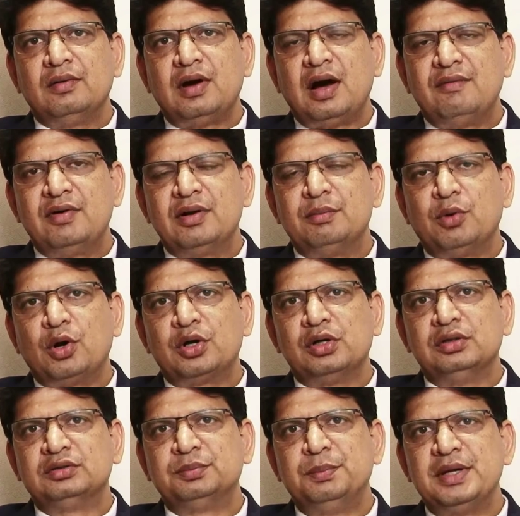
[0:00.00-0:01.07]
our
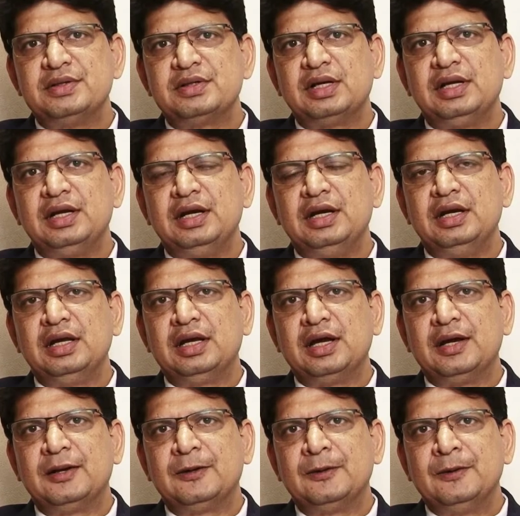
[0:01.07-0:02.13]
models basically
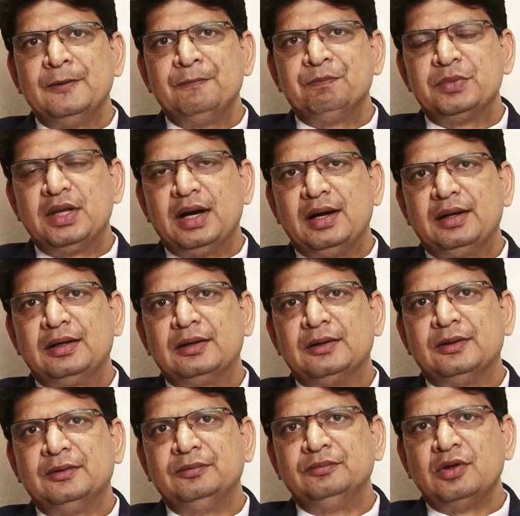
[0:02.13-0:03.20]
indicate that
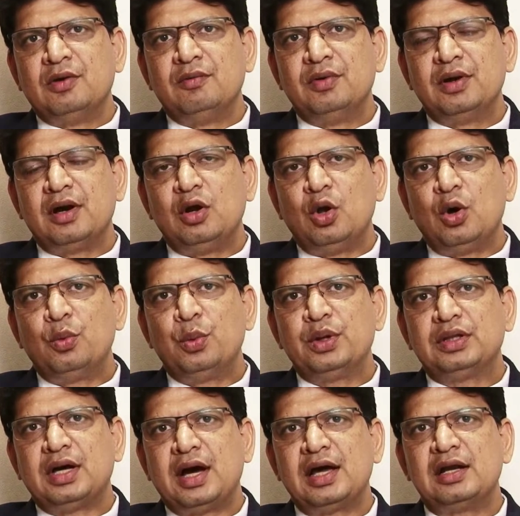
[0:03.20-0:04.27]
along
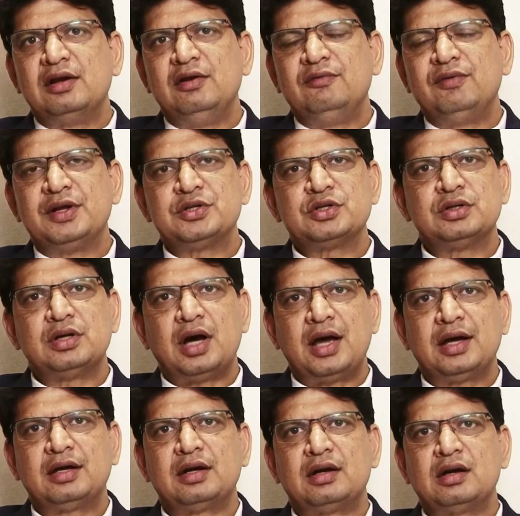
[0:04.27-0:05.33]
with higher inflation, high
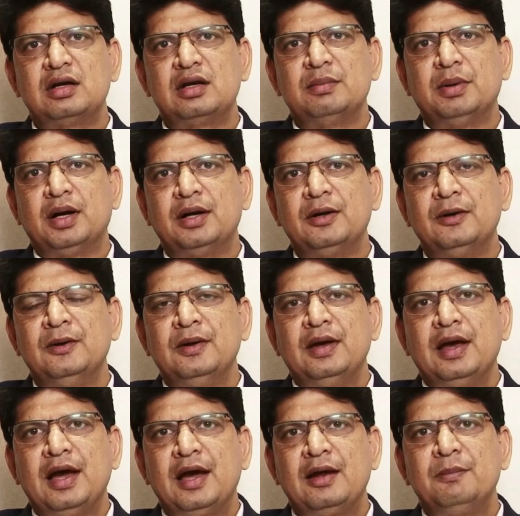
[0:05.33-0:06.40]
credit demand,
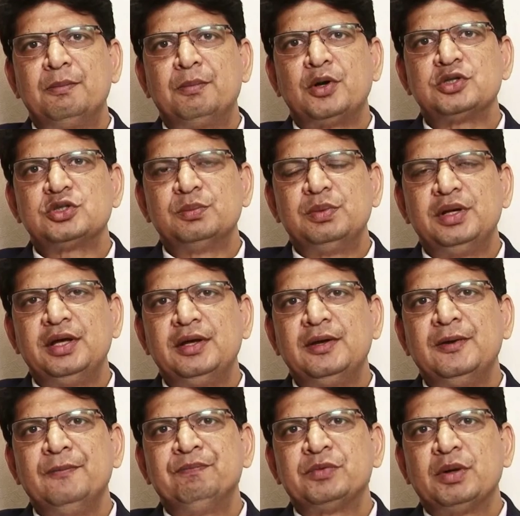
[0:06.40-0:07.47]
and possibly
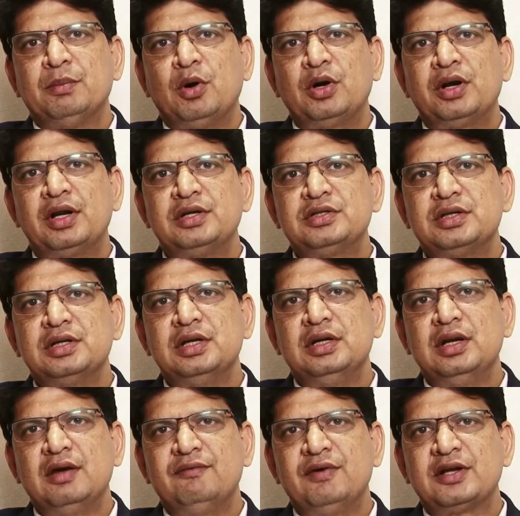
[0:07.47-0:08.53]
a moderation in
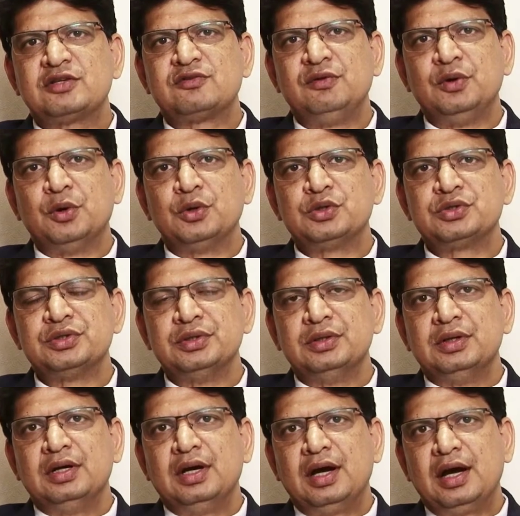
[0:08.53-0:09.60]
FX flows
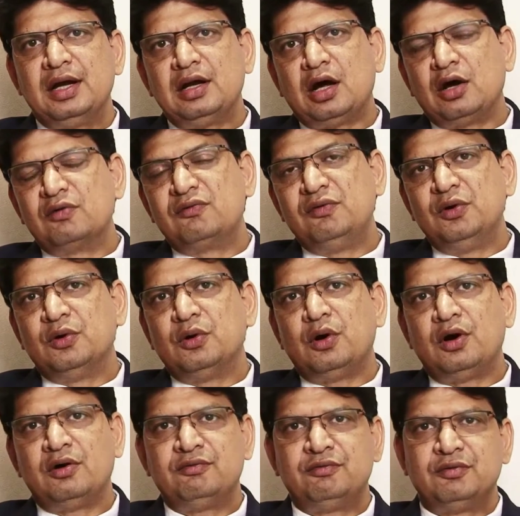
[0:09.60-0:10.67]
and
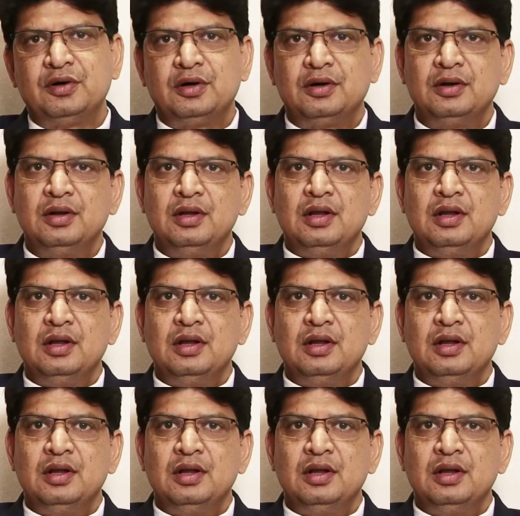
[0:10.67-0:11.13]
outflow of a